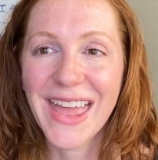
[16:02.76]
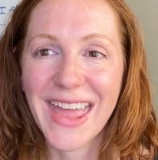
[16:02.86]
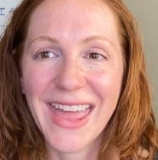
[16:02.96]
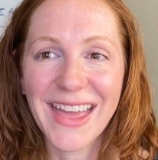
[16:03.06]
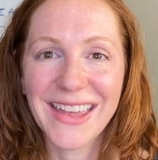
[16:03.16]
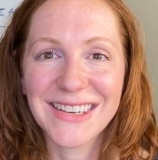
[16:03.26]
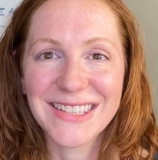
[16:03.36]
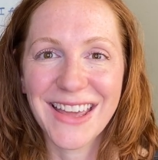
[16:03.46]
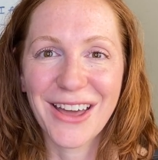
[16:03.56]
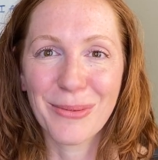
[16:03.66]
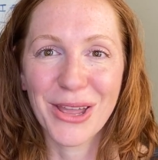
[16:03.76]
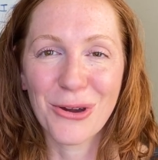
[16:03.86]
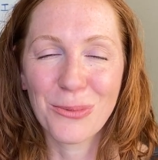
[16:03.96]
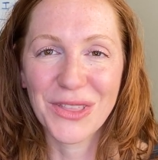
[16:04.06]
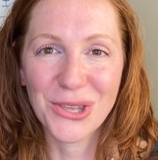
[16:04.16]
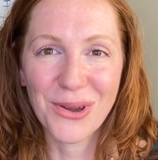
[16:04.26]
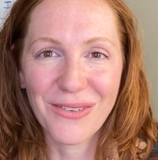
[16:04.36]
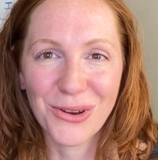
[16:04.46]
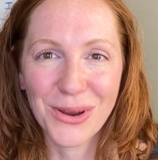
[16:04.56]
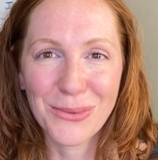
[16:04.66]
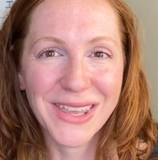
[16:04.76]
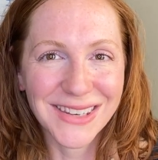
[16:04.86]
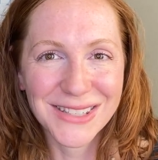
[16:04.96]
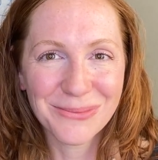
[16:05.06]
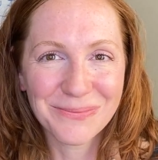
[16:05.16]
And I hope that you have a great weekend.